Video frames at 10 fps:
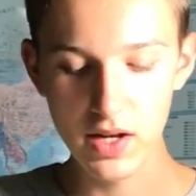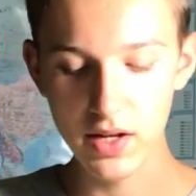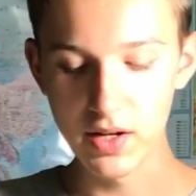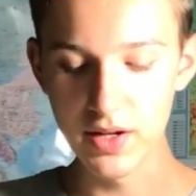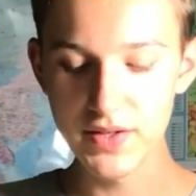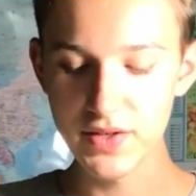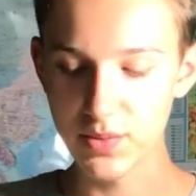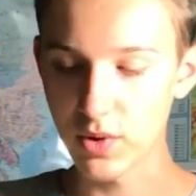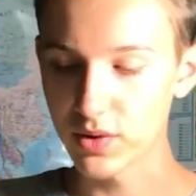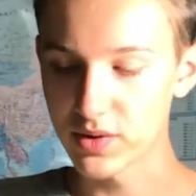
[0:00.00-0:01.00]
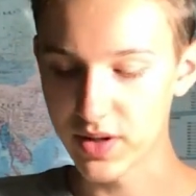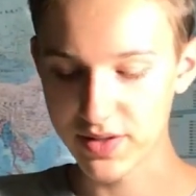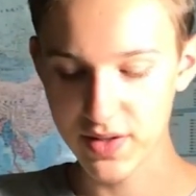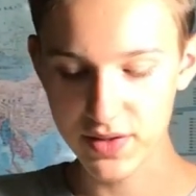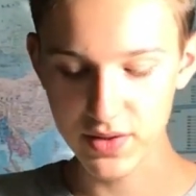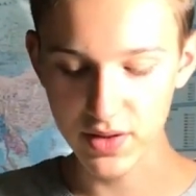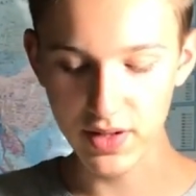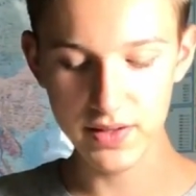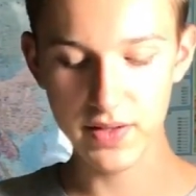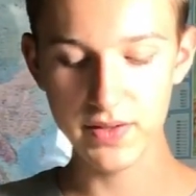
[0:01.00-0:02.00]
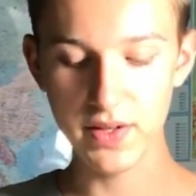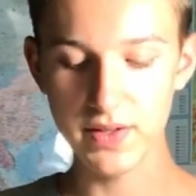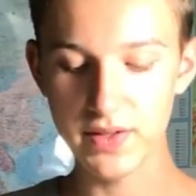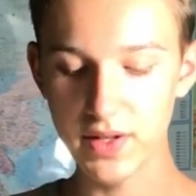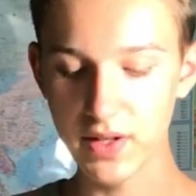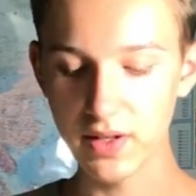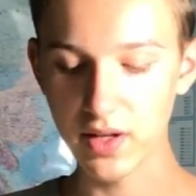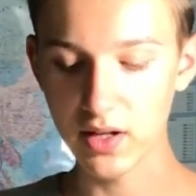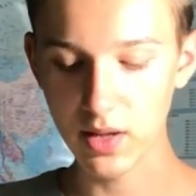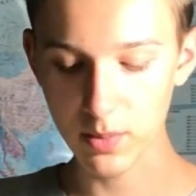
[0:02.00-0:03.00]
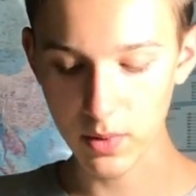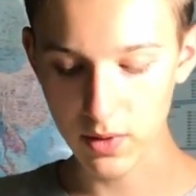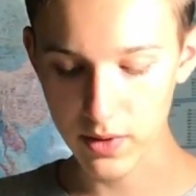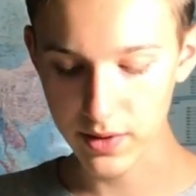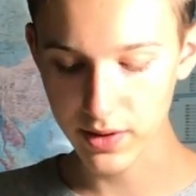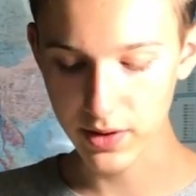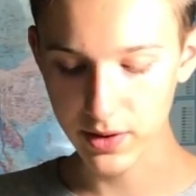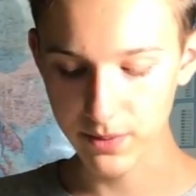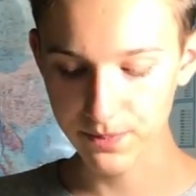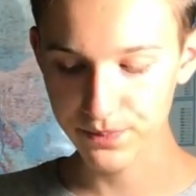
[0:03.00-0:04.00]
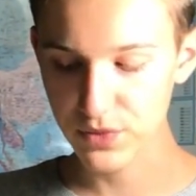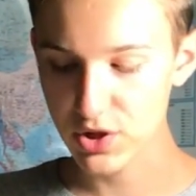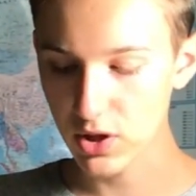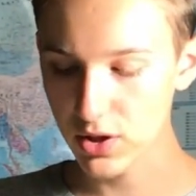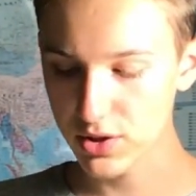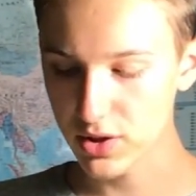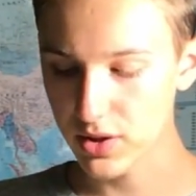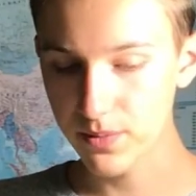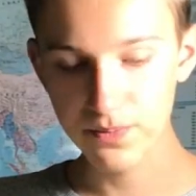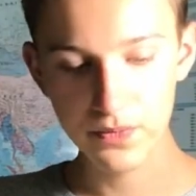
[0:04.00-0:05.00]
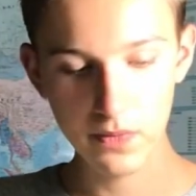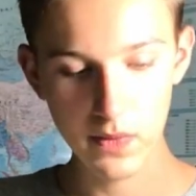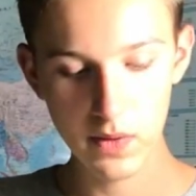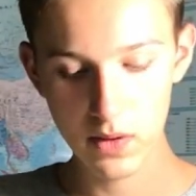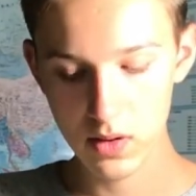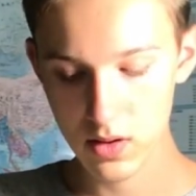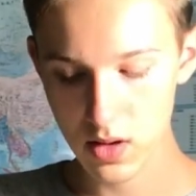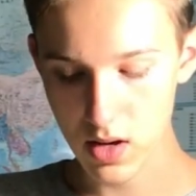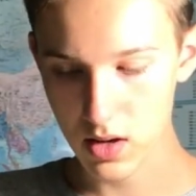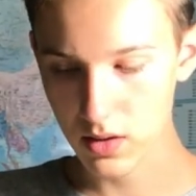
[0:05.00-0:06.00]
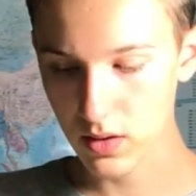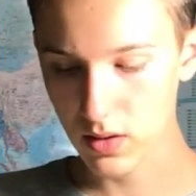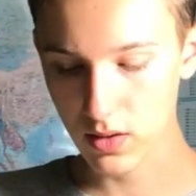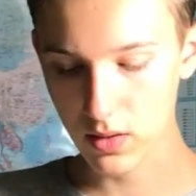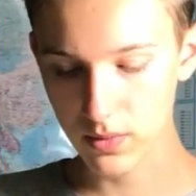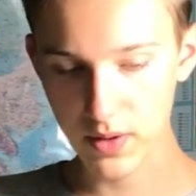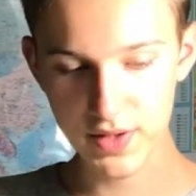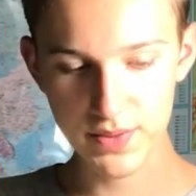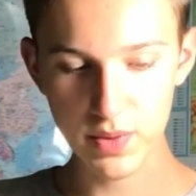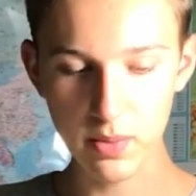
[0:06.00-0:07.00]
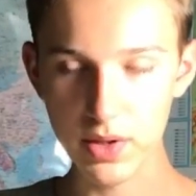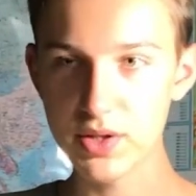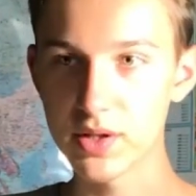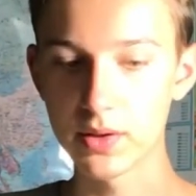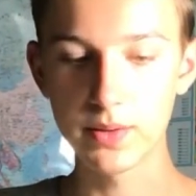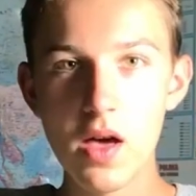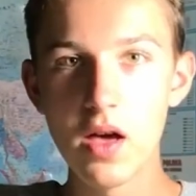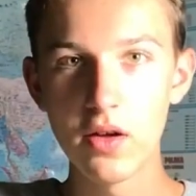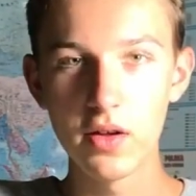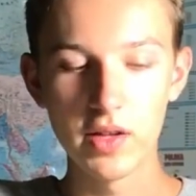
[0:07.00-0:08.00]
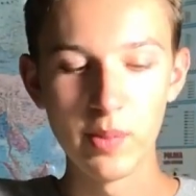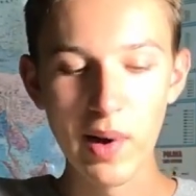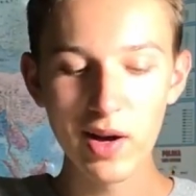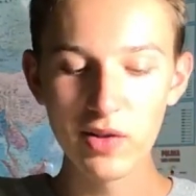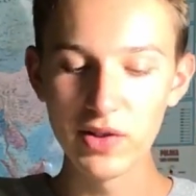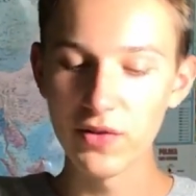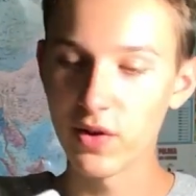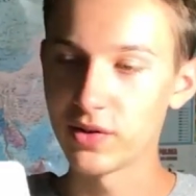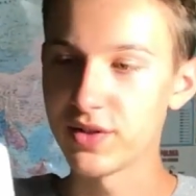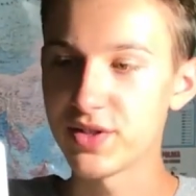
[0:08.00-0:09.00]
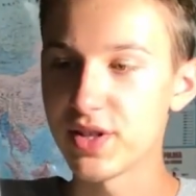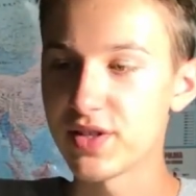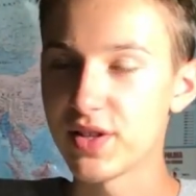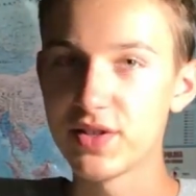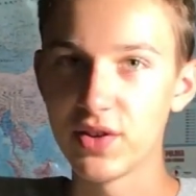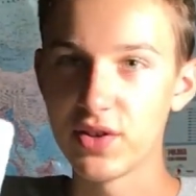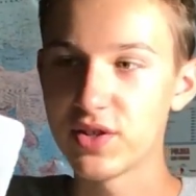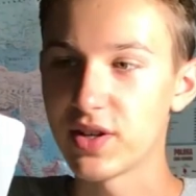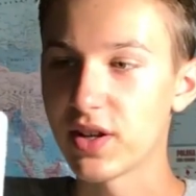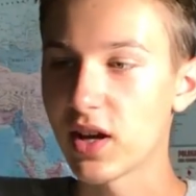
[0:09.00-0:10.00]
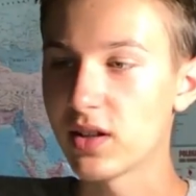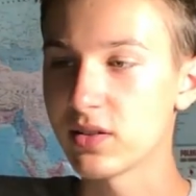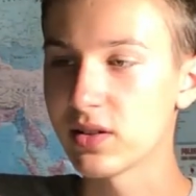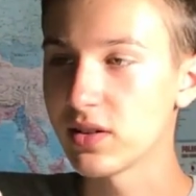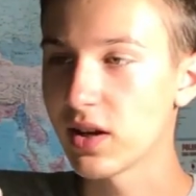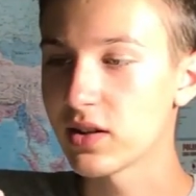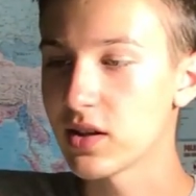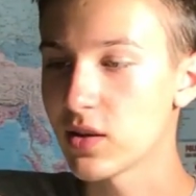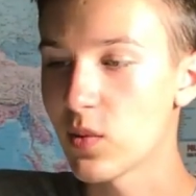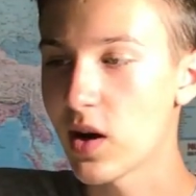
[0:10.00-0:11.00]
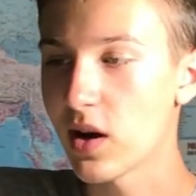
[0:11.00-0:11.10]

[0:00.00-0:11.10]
here are some other accessories. As you can see, the lightning port, the charger, and that's pretty much it. The back of the phone is just astonishing. I really like the